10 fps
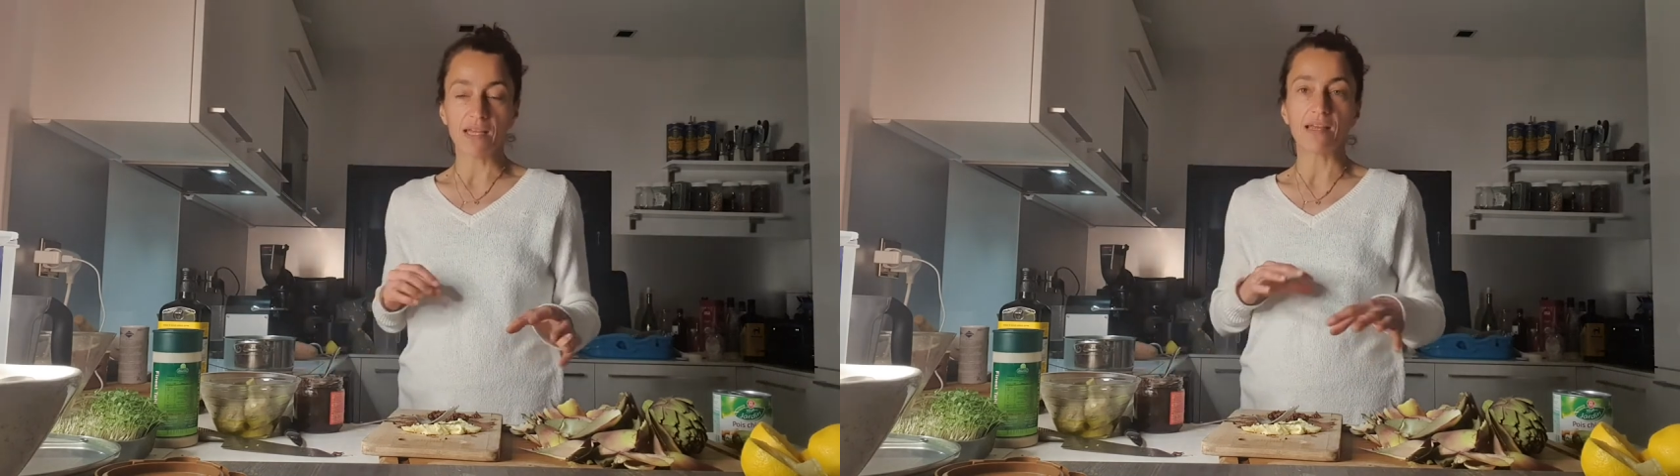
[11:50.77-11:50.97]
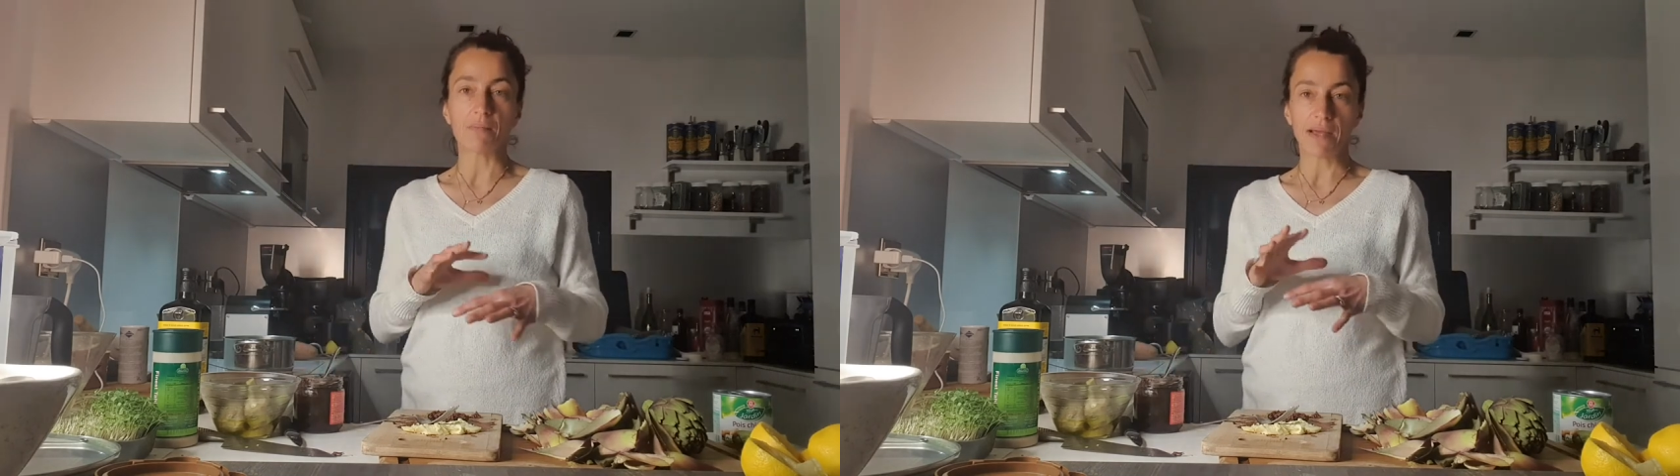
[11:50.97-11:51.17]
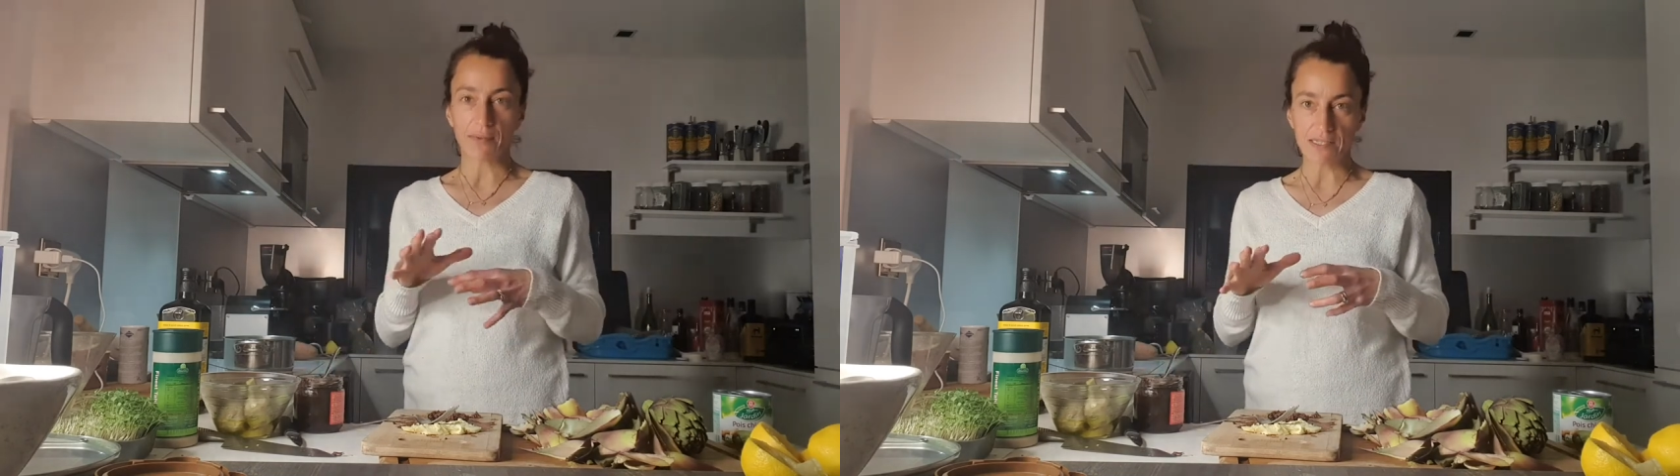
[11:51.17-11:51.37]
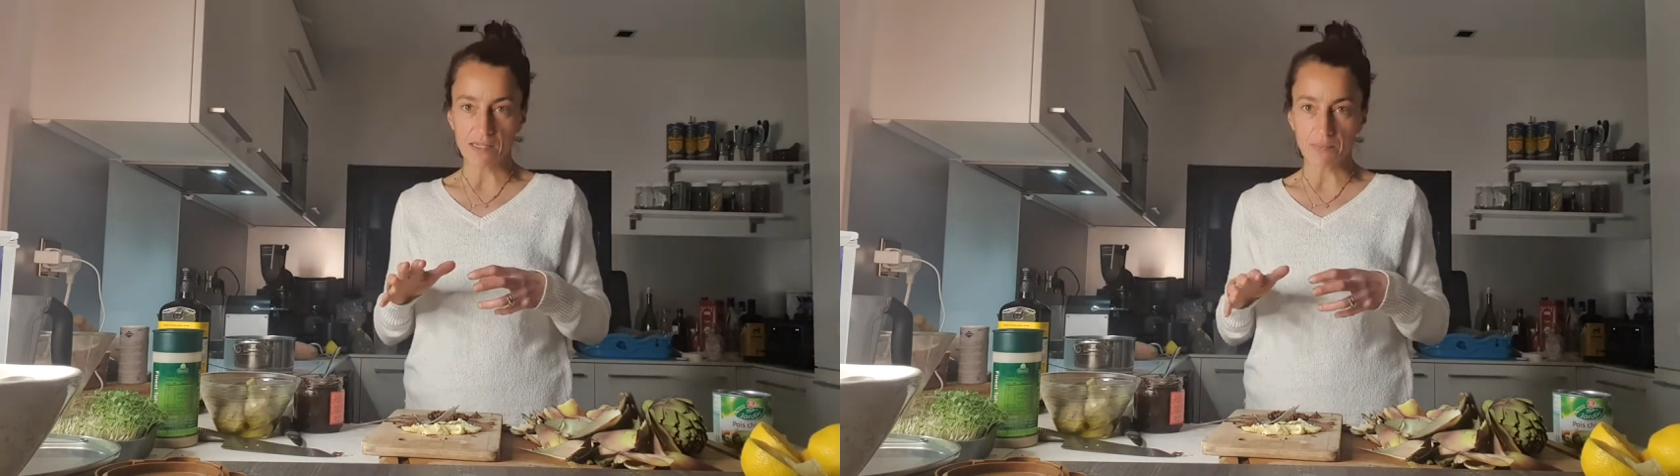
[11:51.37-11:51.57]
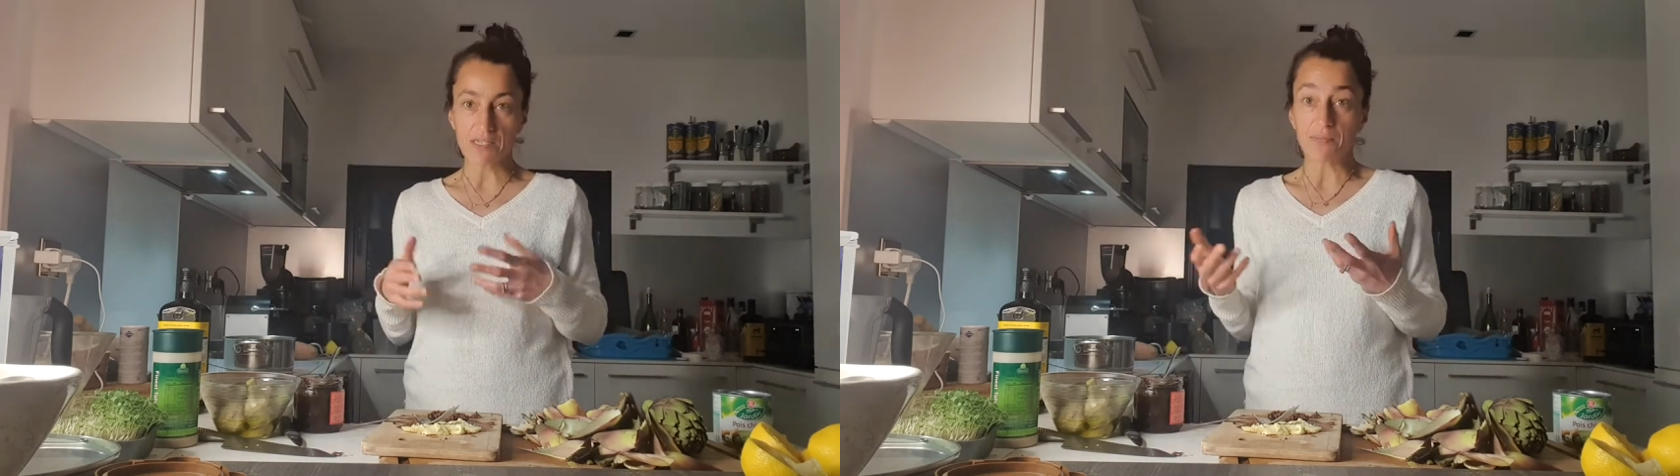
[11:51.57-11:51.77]
in my
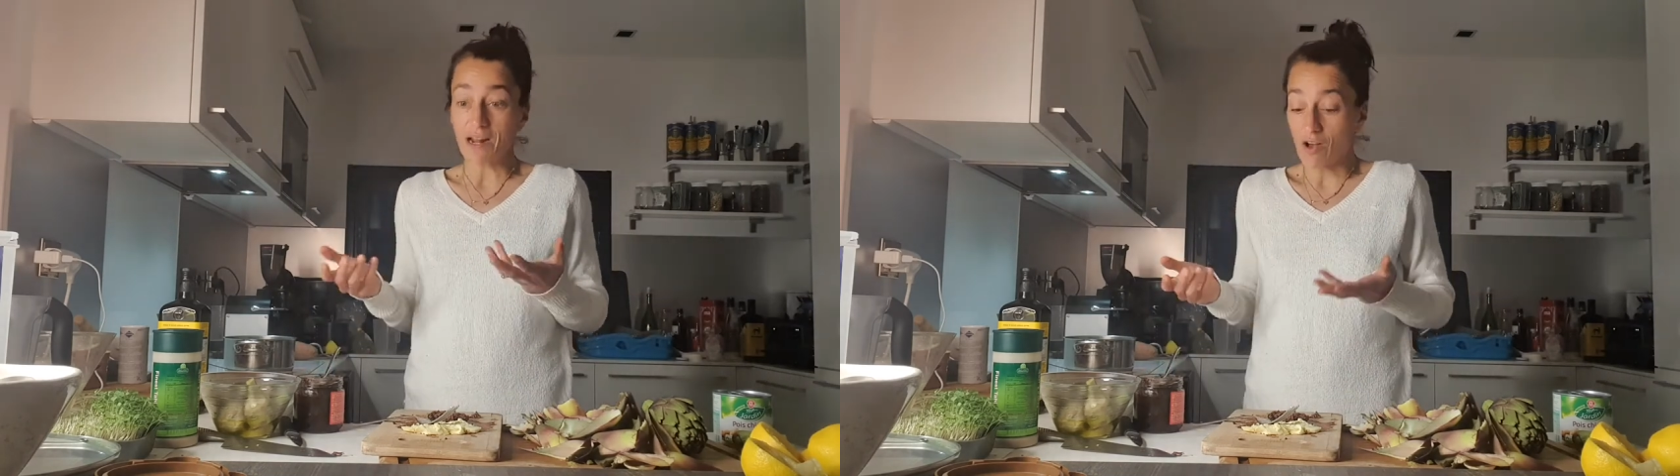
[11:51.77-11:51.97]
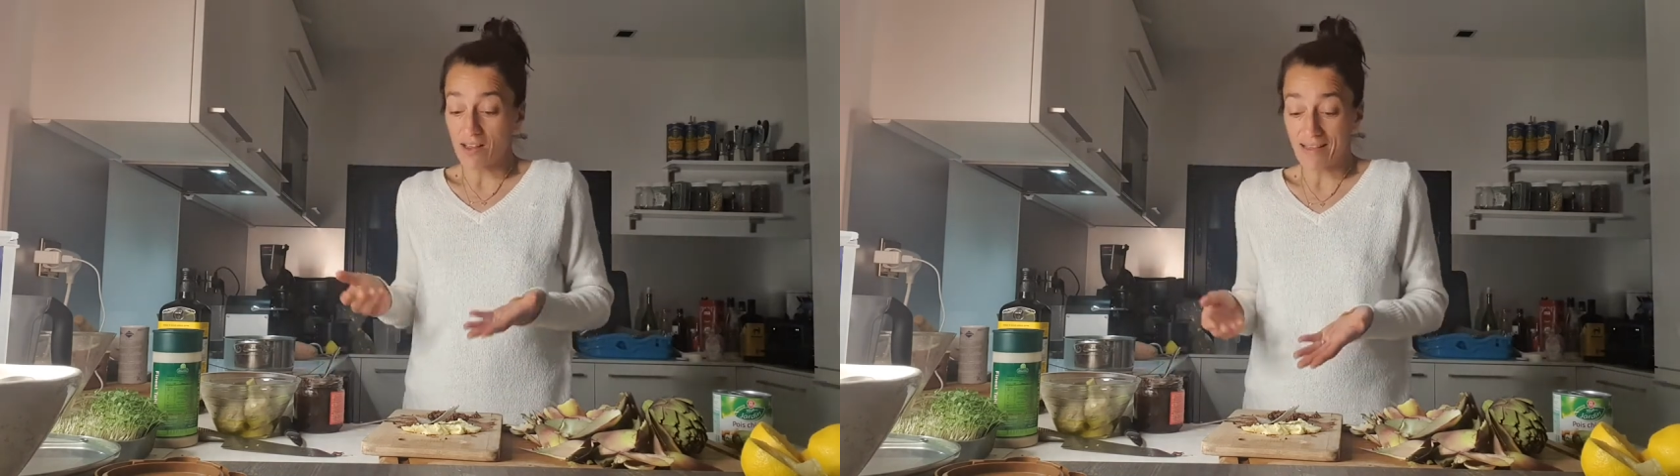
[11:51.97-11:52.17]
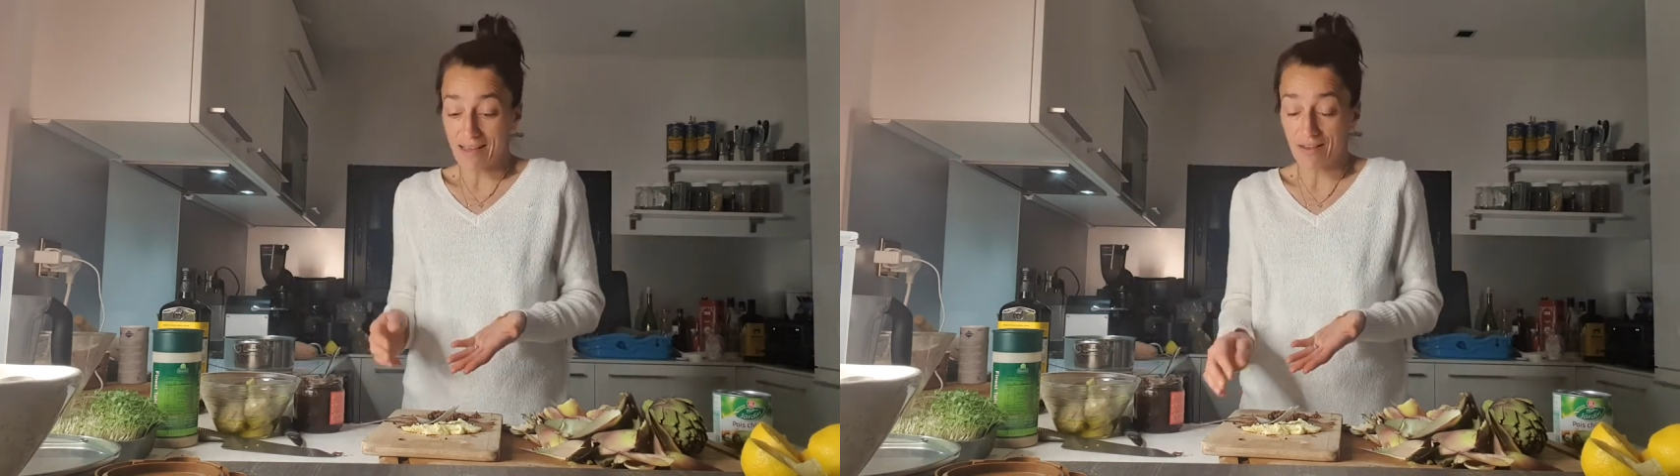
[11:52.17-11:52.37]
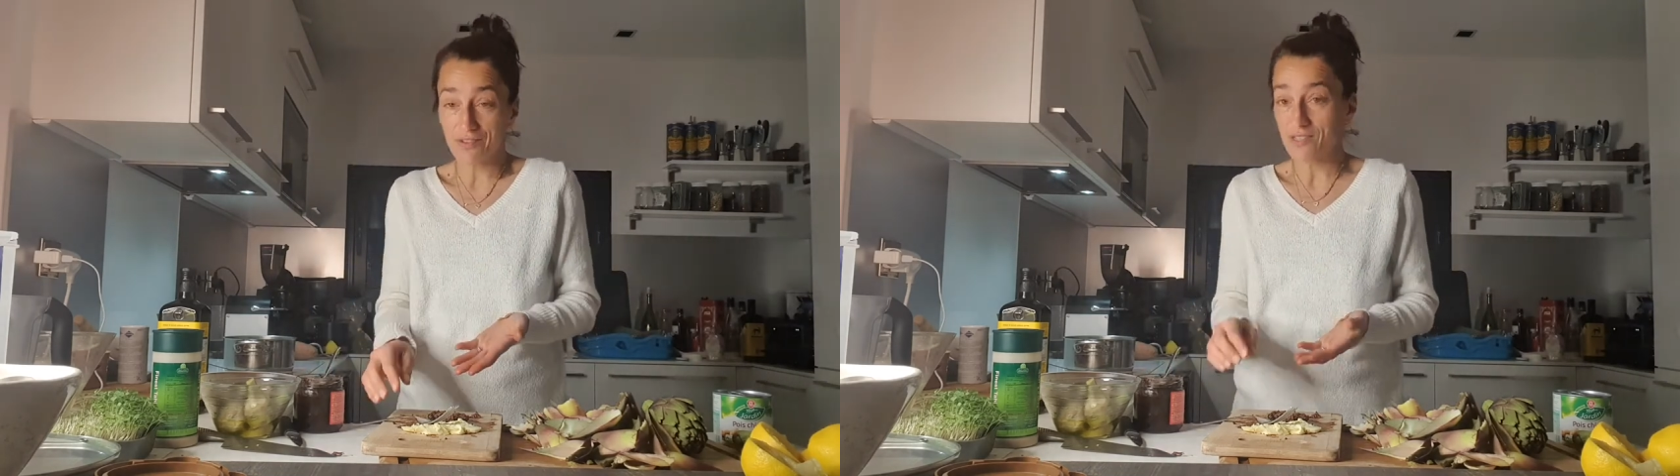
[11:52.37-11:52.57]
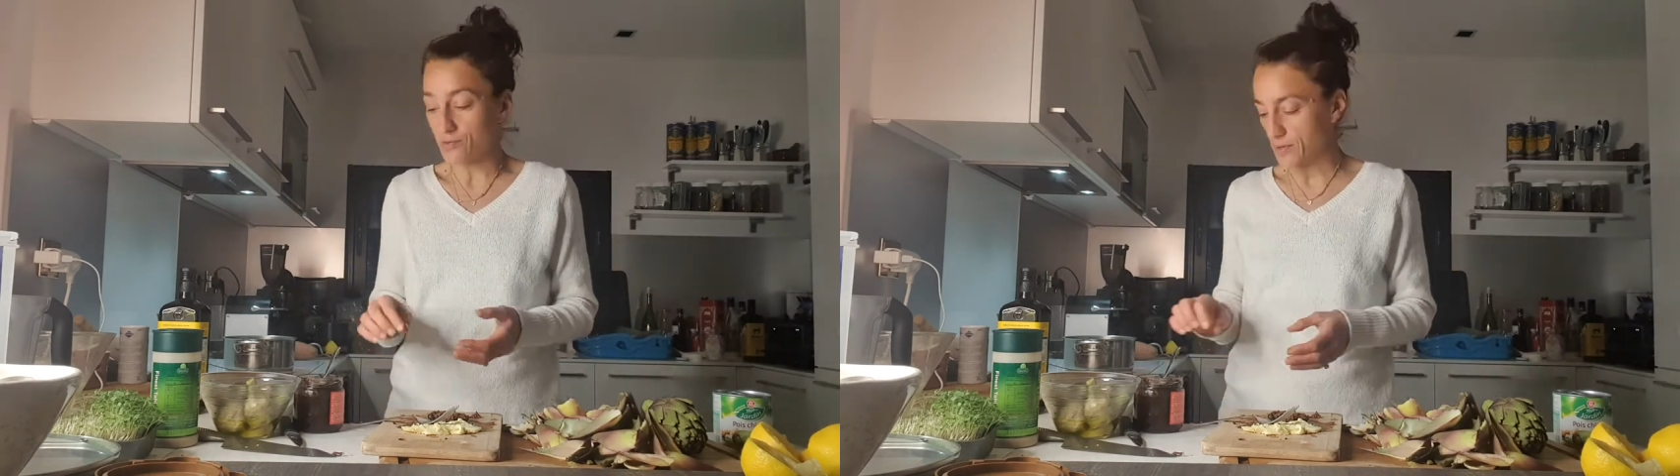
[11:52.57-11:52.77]
recipes, but all I have
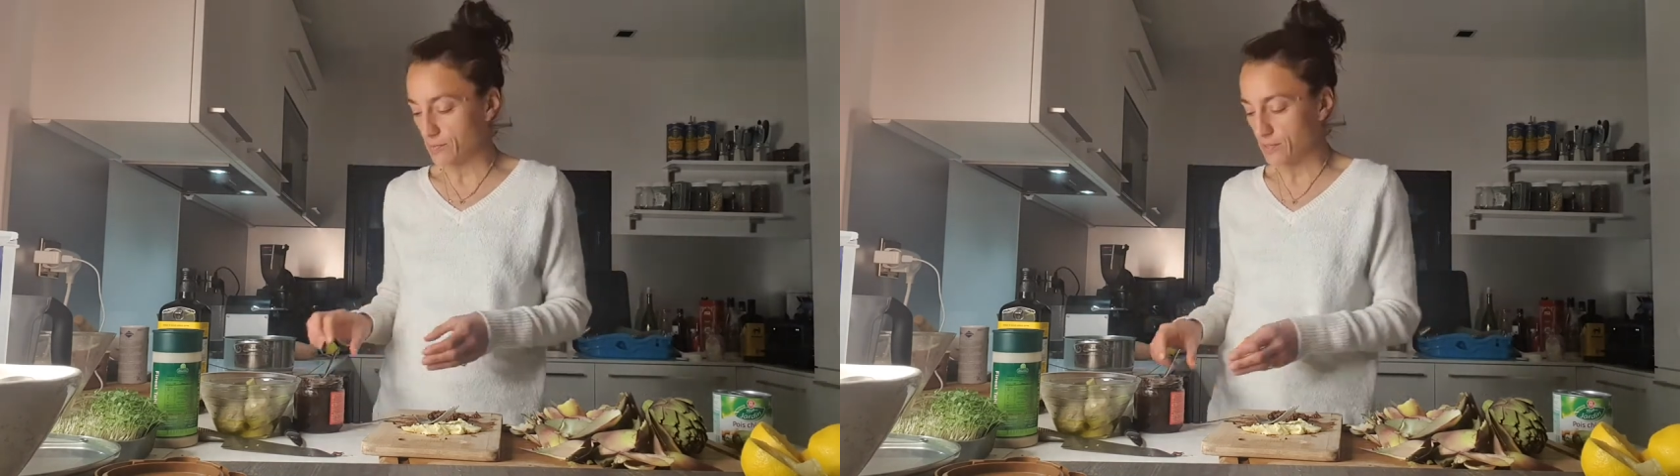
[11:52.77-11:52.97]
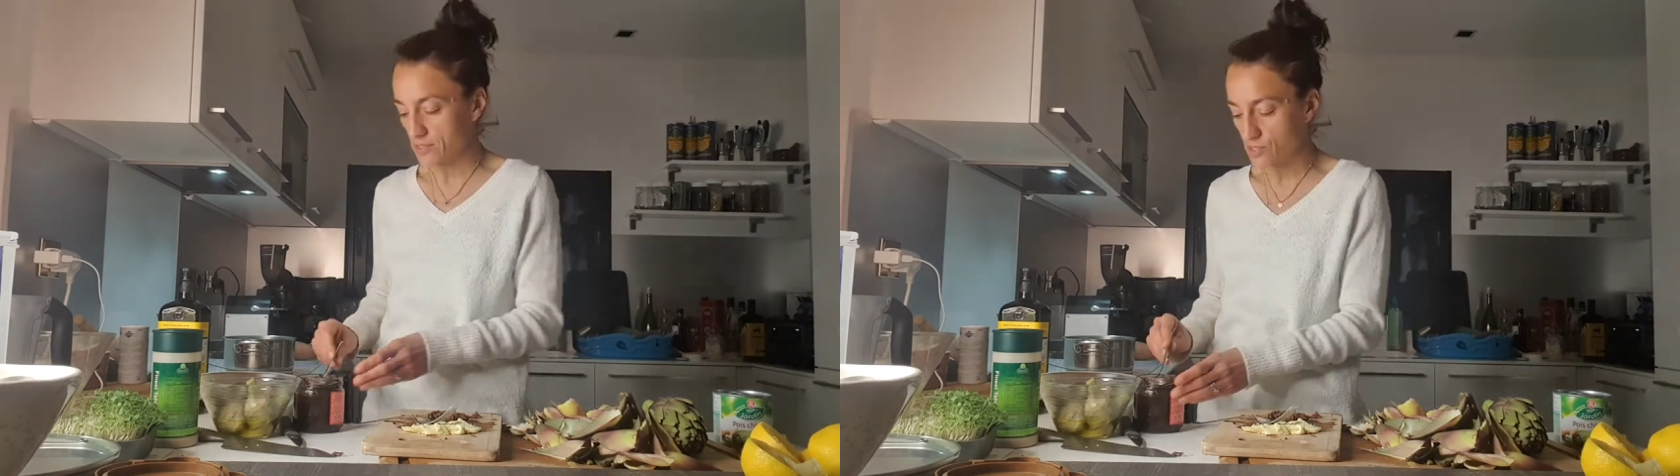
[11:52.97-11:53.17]
is the red one.